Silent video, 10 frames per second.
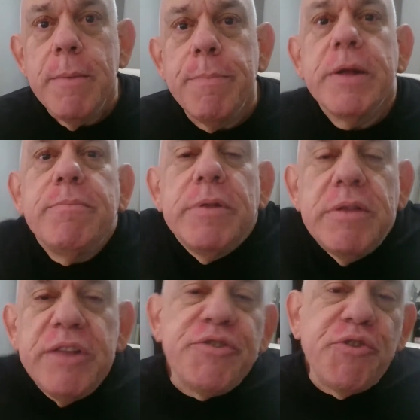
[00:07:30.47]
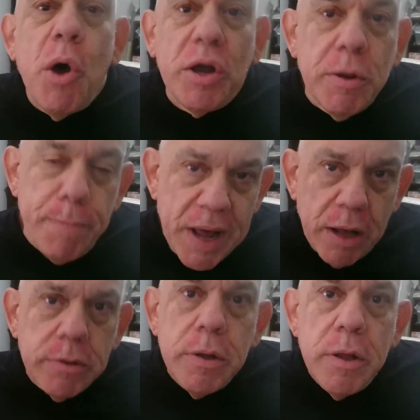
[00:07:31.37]
But let's talk
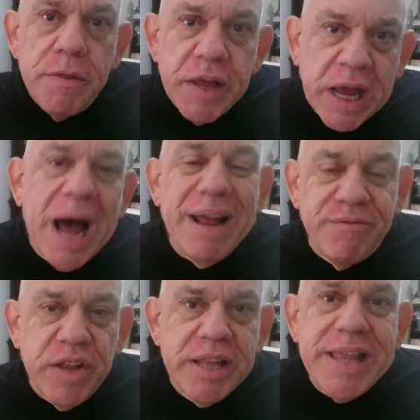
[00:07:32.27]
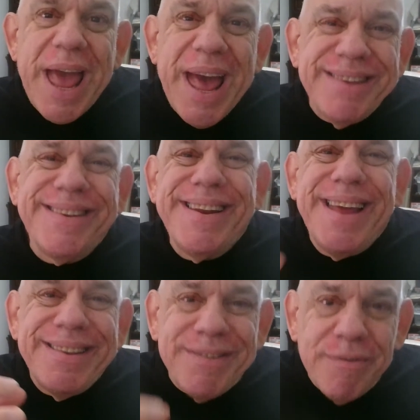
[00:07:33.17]
about the conflict as it
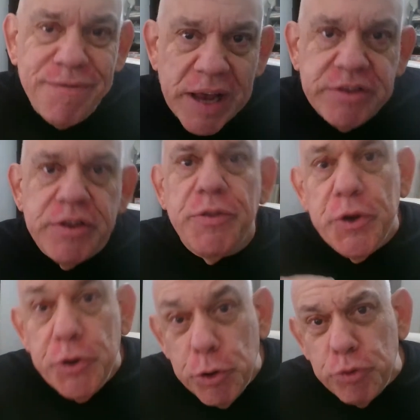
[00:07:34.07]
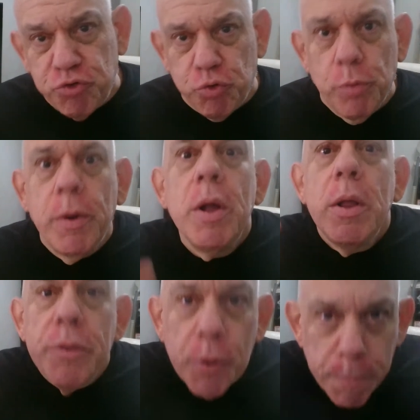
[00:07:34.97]
has affected the newsroom.
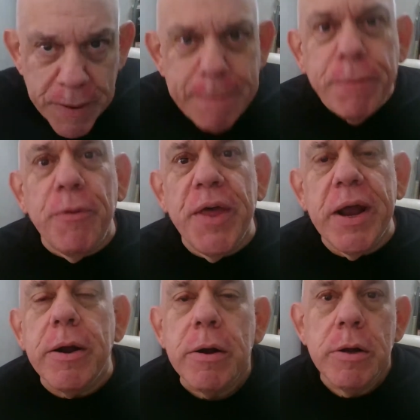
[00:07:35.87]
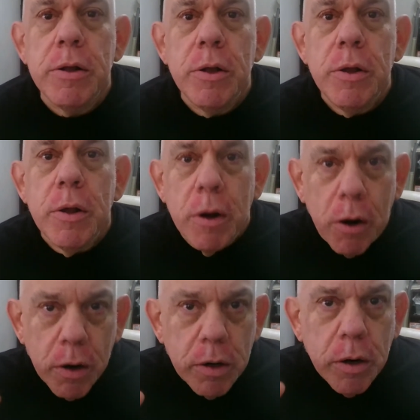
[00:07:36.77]
There are people there
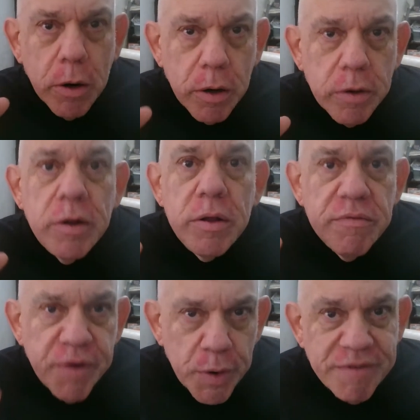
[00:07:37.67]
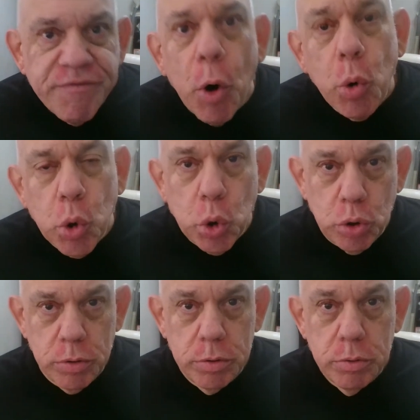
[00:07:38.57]
are very
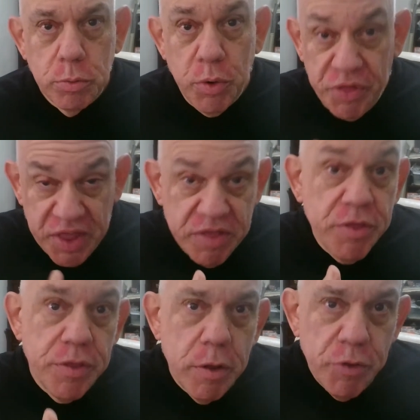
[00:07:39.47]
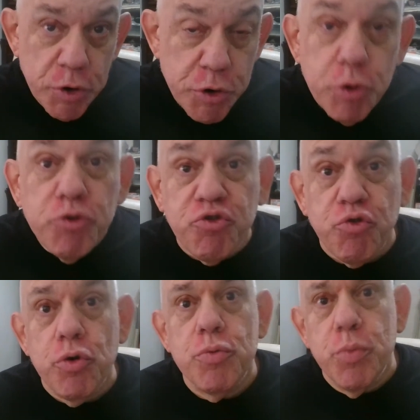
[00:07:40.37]
vocal within the
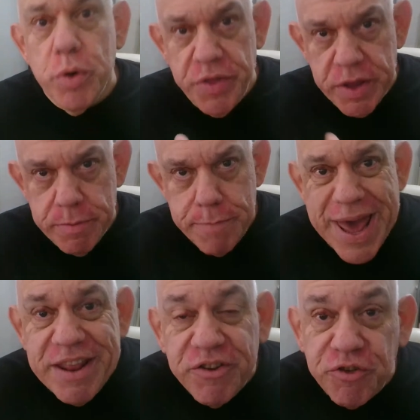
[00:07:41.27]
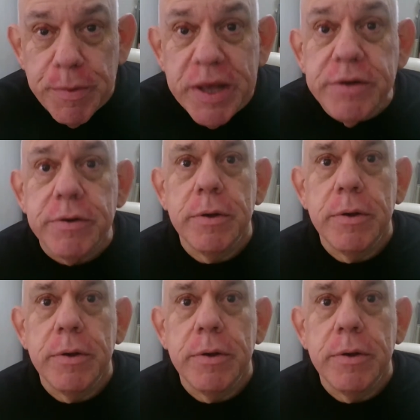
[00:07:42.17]
newsroom, within management,